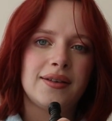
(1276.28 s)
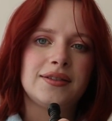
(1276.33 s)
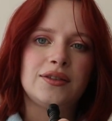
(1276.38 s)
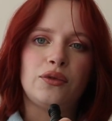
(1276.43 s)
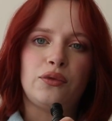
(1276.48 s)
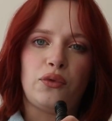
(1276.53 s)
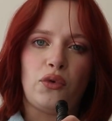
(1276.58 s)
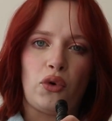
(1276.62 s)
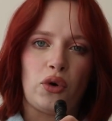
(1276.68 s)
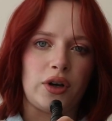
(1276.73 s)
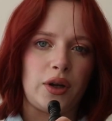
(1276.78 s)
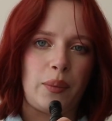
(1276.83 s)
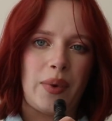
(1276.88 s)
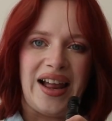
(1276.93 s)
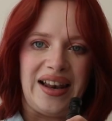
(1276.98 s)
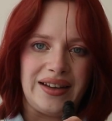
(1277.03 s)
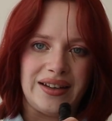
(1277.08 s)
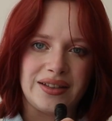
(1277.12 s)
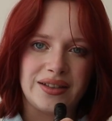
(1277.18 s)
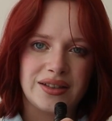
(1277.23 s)
for the
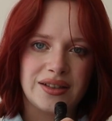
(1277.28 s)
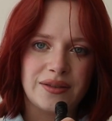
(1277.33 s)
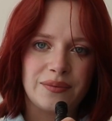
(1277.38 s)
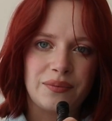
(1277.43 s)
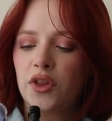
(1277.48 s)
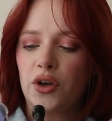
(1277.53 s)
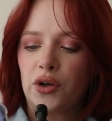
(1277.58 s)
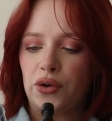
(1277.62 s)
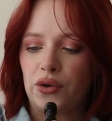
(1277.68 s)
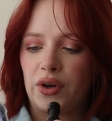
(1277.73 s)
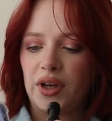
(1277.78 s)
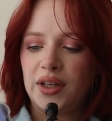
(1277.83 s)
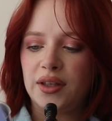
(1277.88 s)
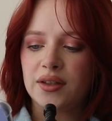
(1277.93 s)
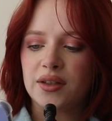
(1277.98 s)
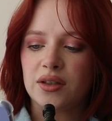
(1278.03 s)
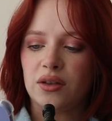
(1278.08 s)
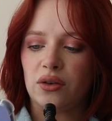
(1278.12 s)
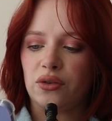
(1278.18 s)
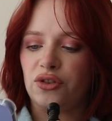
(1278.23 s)
palette. The
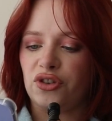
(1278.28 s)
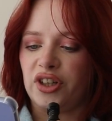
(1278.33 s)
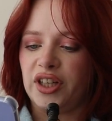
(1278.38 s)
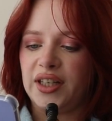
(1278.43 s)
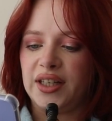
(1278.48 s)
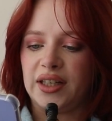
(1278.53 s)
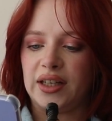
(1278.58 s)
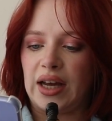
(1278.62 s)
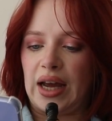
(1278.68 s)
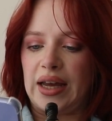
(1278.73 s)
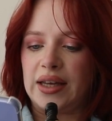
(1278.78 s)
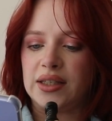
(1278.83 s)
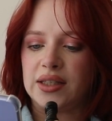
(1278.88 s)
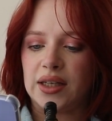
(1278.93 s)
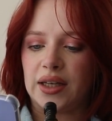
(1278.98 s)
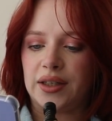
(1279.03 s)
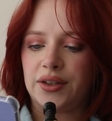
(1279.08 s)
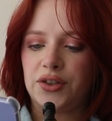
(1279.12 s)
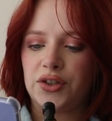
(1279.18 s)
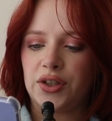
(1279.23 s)
greens look really nice,
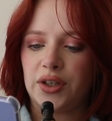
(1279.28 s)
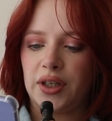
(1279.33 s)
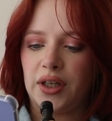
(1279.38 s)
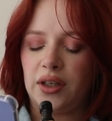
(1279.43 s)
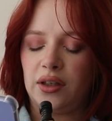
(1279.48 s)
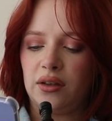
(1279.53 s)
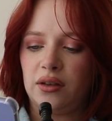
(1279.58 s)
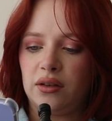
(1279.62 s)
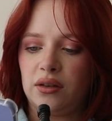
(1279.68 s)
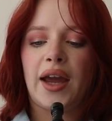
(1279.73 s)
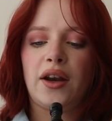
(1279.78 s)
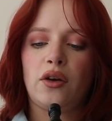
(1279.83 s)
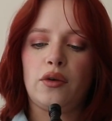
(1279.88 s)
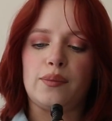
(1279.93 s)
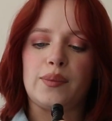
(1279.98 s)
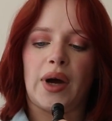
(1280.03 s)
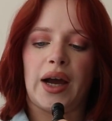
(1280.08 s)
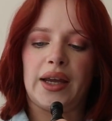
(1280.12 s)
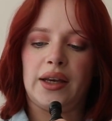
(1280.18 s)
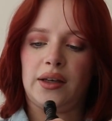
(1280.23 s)
actually. I
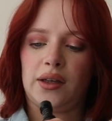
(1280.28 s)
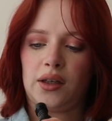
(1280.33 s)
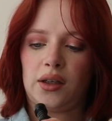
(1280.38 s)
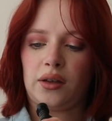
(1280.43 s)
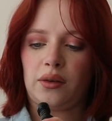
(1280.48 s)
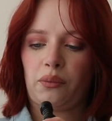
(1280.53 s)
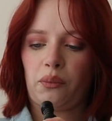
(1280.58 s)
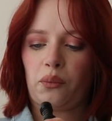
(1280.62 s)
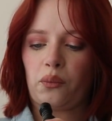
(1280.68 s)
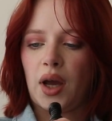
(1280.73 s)
don't mind it.